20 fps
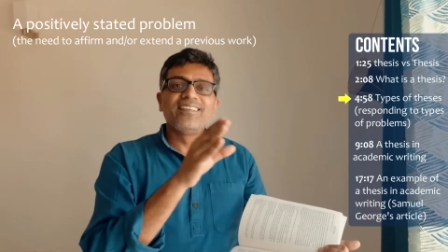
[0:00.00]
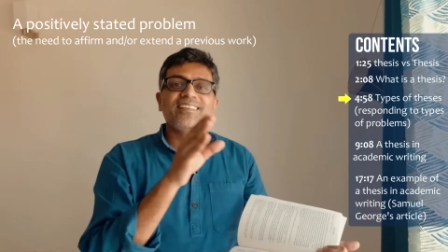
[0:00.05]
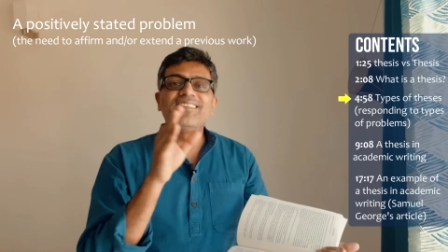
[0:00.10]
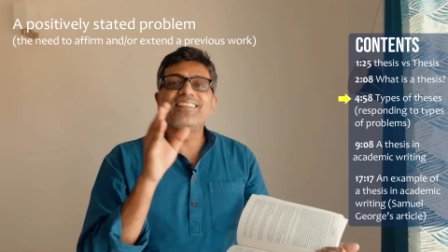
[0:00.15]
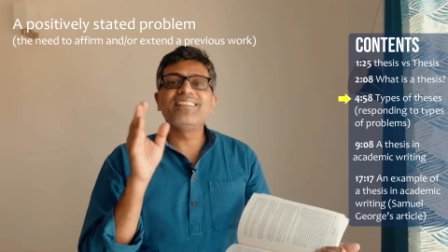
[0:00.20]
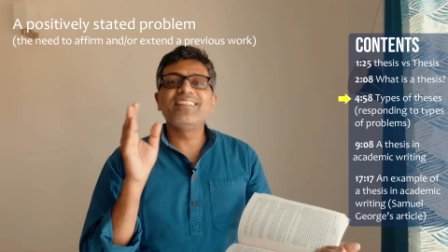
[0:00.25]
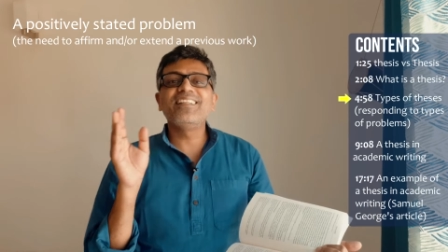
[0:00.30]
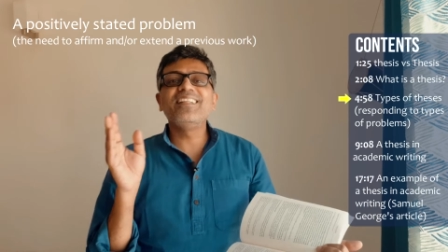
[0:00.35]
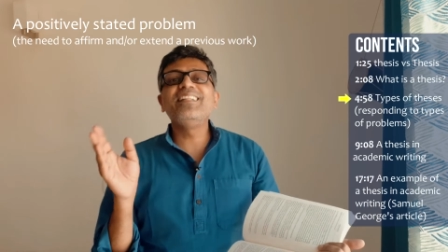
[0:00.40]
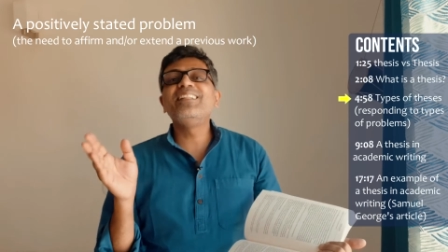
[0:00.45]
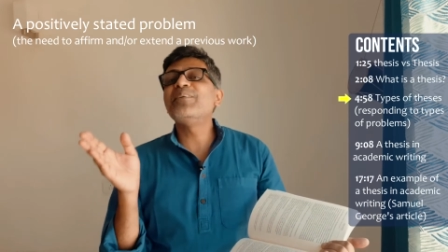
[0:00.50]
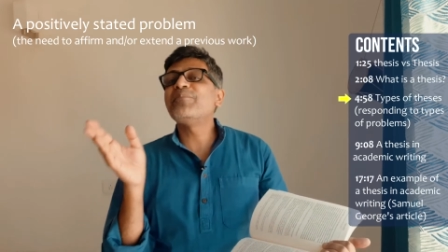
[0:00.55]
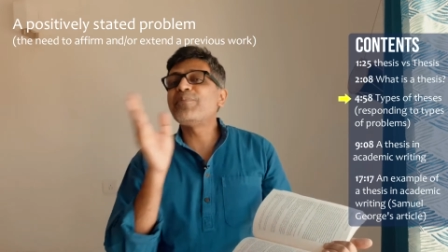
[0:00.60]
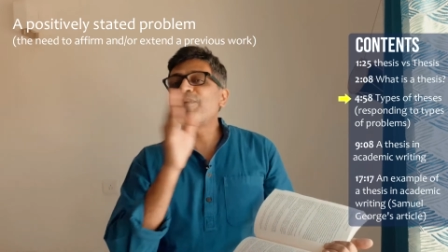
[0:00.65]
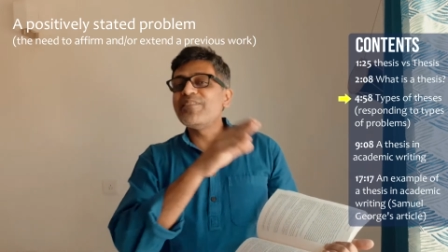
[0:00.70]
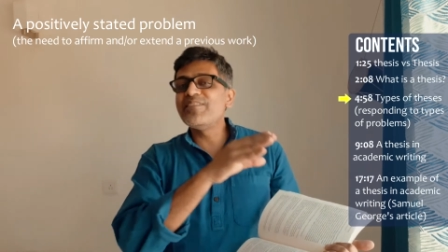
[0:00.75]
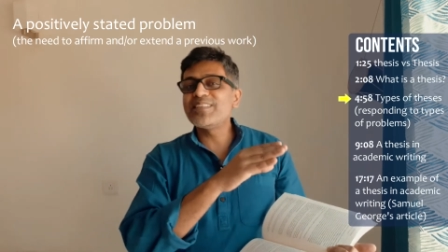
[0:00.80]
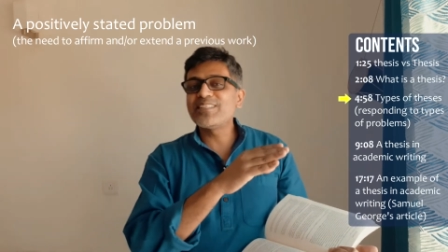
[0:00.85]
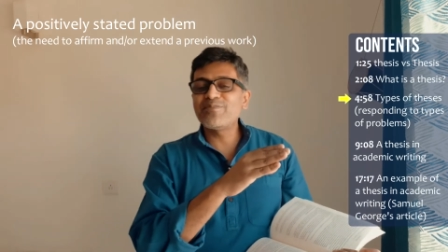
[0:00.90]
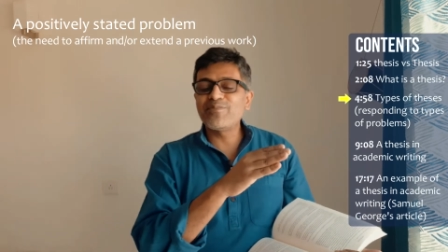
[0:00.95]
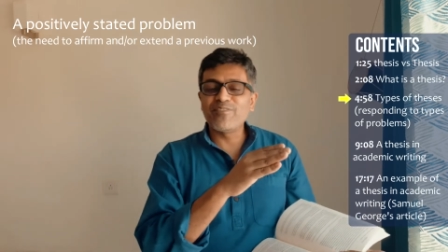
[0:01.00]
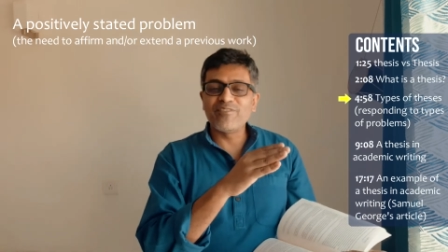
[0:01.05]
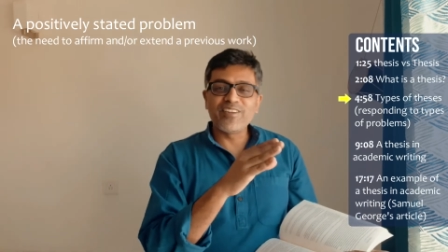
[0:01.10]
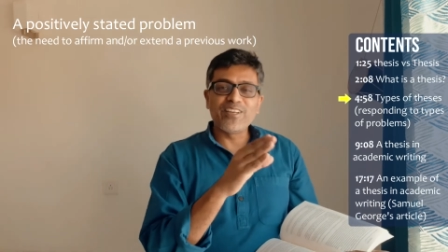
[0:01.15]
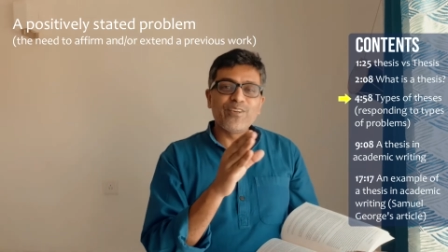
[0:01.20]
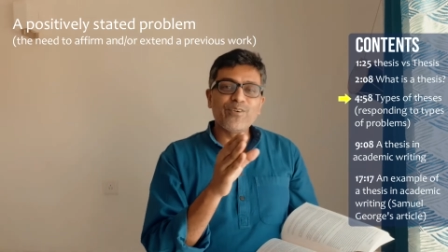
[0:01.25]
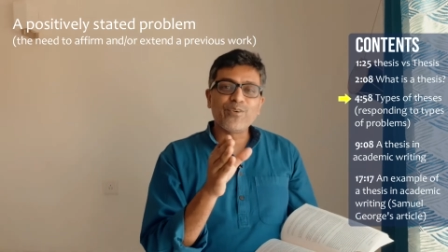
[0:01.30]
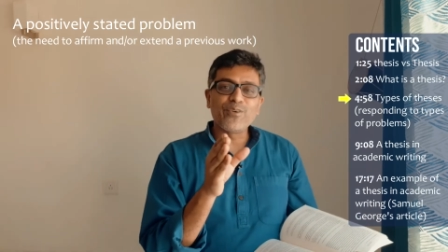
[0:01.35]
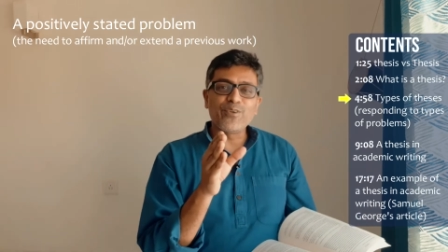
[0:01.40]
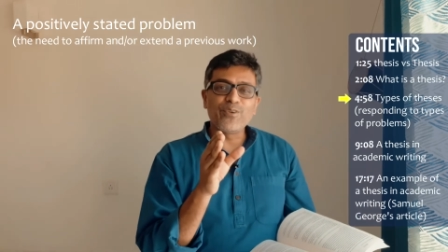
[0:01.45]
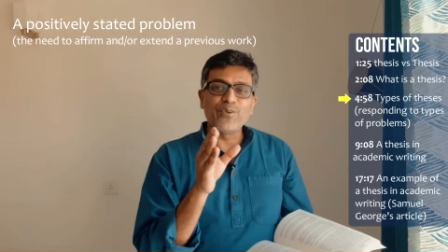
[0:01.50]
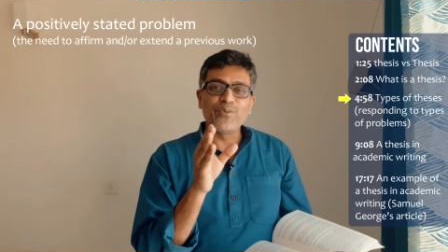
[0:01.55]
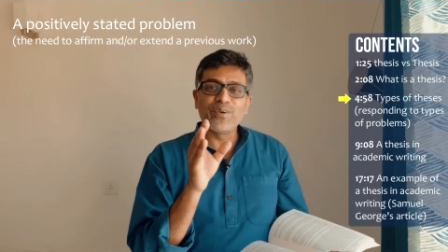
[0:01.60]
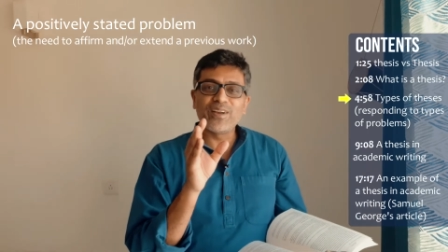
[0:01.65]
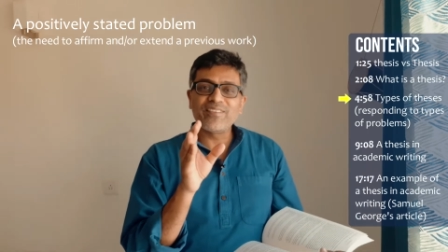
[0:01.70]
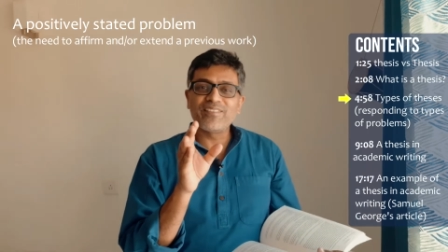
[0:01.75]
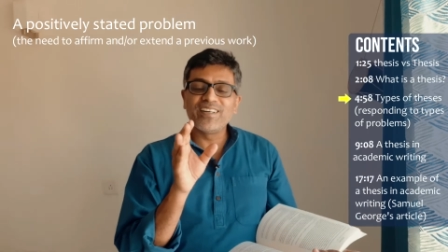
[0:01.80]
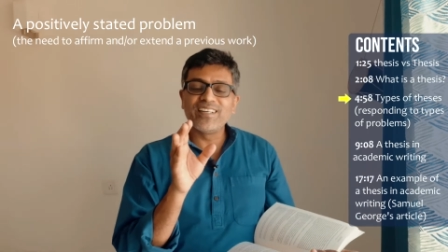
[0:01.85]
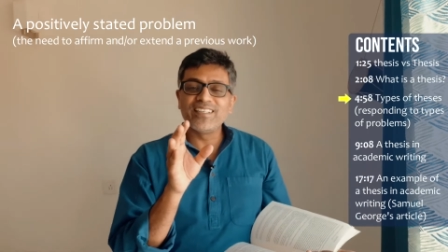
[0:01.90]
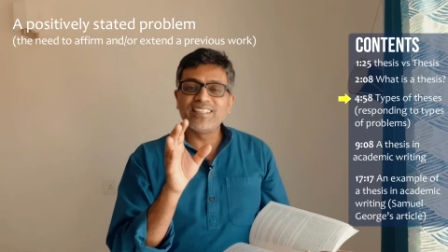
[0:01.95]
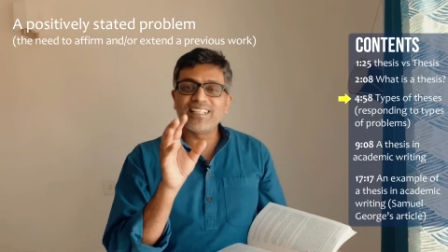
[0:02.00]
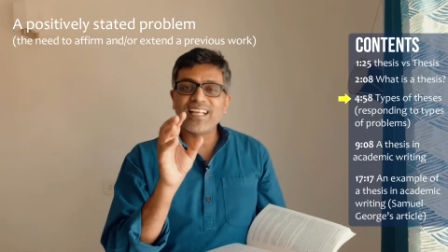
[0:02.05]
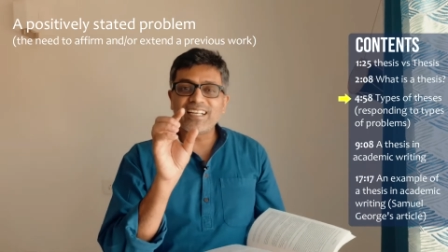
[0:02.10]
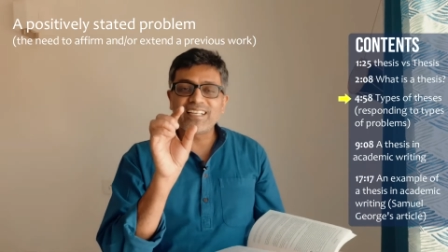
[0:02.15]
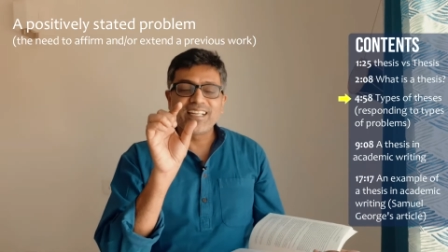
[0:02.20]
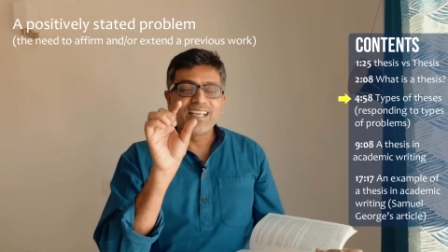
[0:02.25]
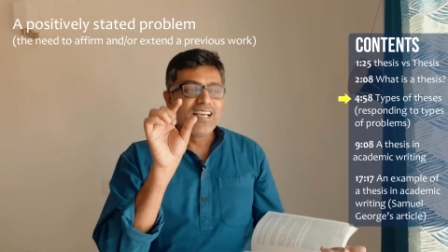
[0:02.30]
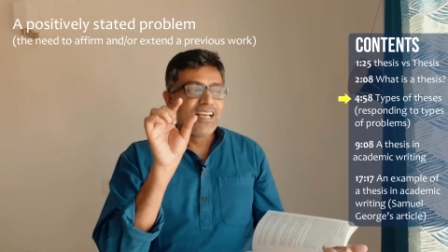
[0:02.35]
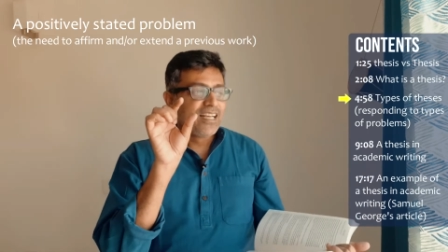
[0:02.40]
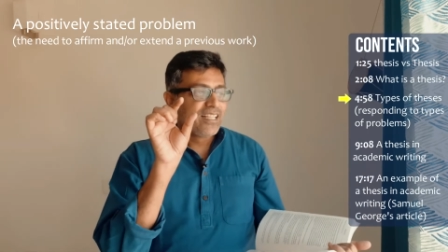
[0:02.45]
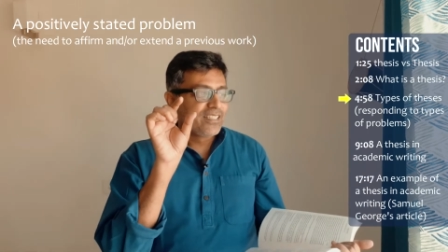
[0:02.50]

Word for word: in the previous video, you would have heard that